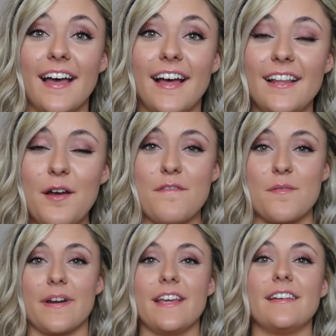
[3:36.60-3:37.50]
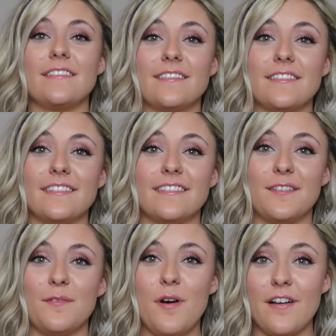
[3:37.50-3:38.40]
Hello everybody.
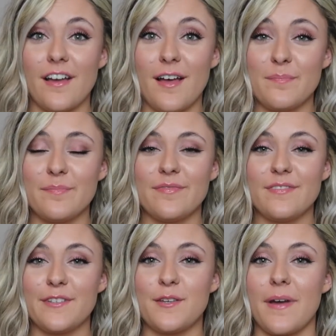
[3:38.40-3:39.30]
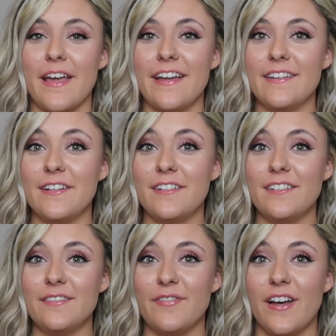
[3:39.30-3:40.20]
Welcome to my annual
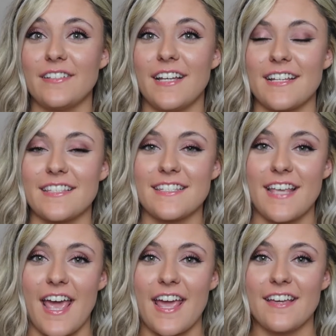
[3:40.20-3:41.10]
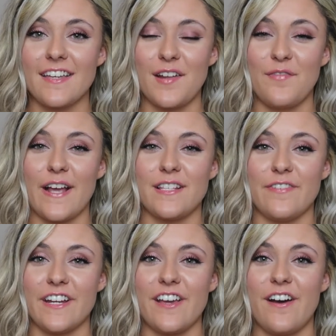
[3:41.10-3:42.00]
Valentine's Day advice
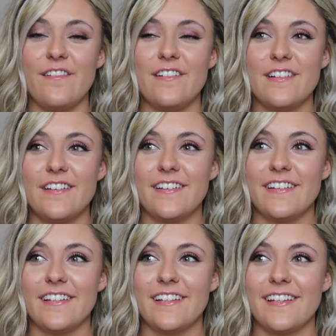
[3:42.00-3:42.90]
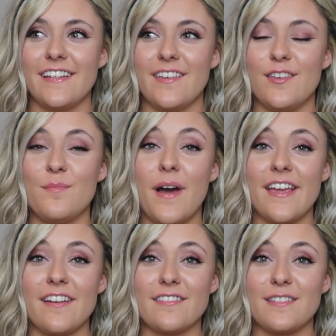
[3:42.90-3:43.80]
video. You
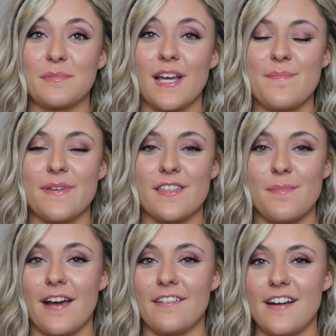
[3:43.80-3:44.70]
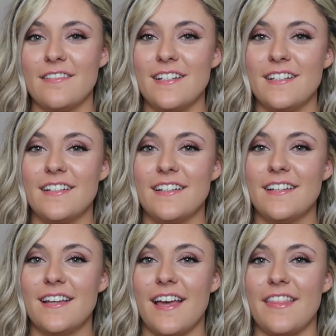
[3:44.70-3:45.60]
might hear some typing in the background,
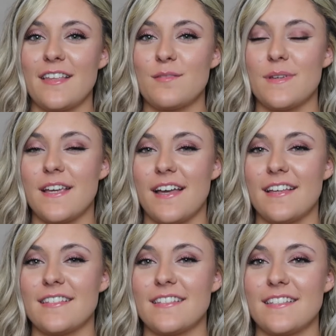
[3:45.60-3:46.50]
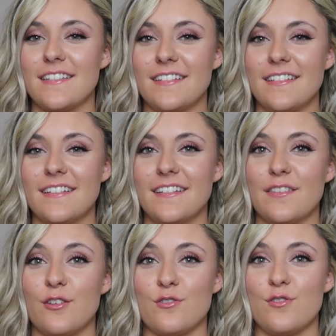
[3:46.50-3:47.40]
and that's because
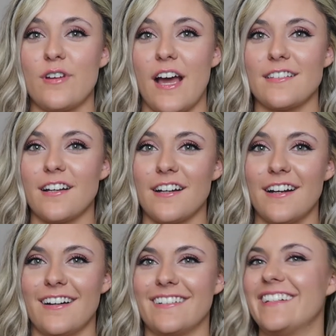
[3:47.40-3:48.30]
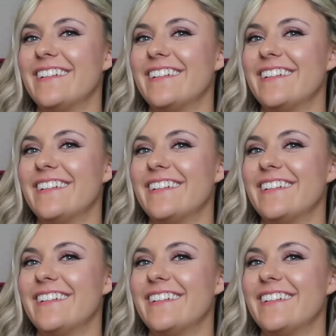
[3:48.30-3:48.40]
those 2 guys are here.